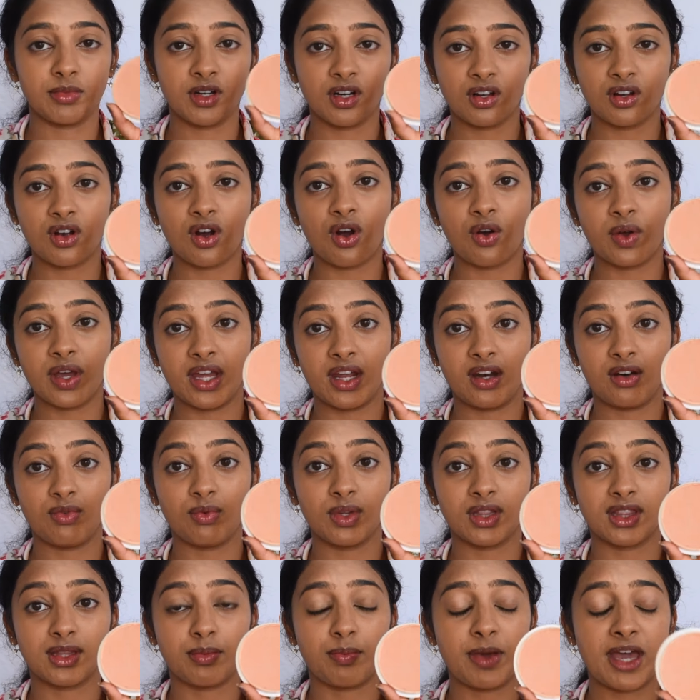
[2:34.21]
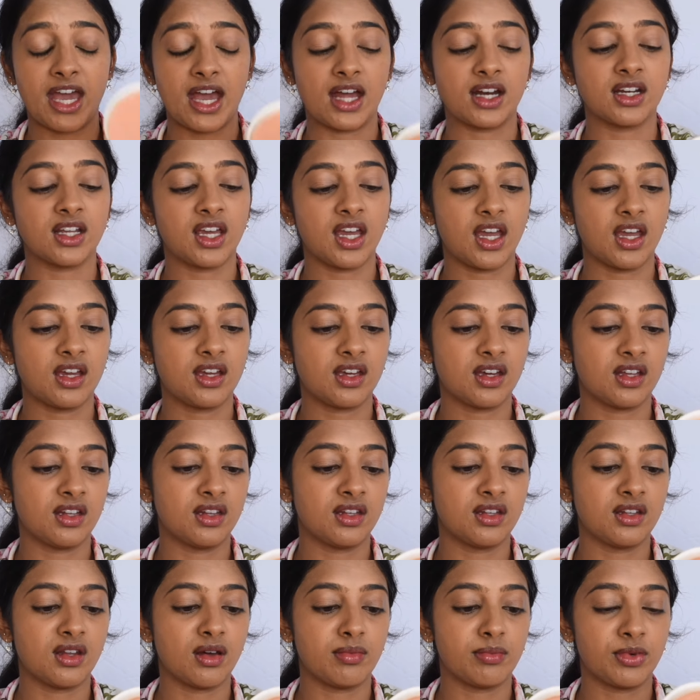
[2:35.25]
gonna go in with the Pancake
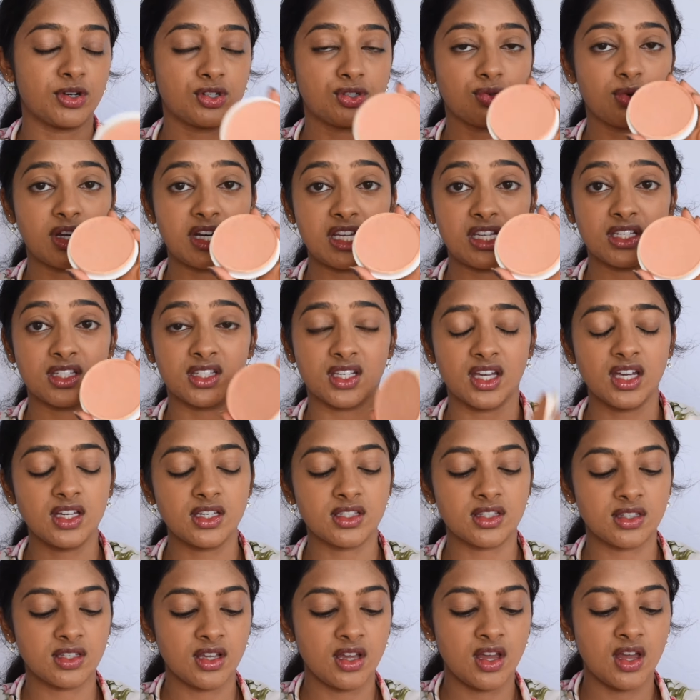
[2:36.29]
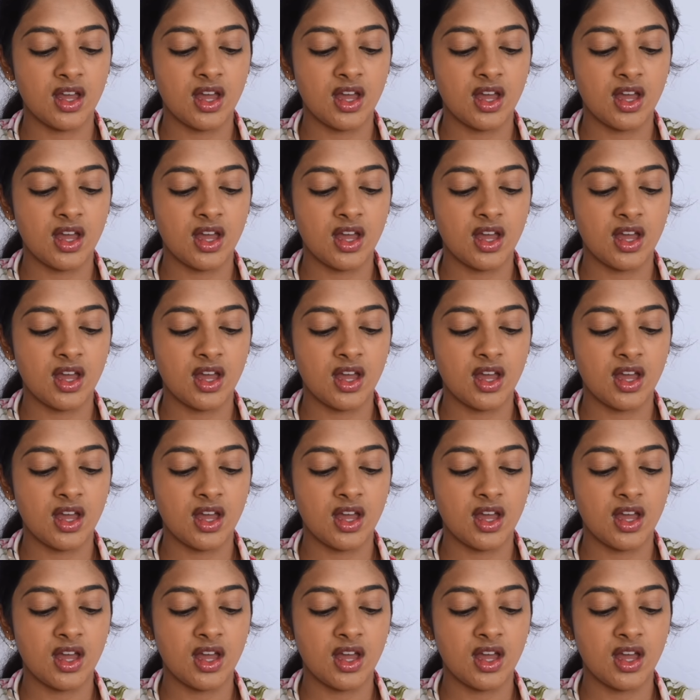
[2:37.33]
in number 26,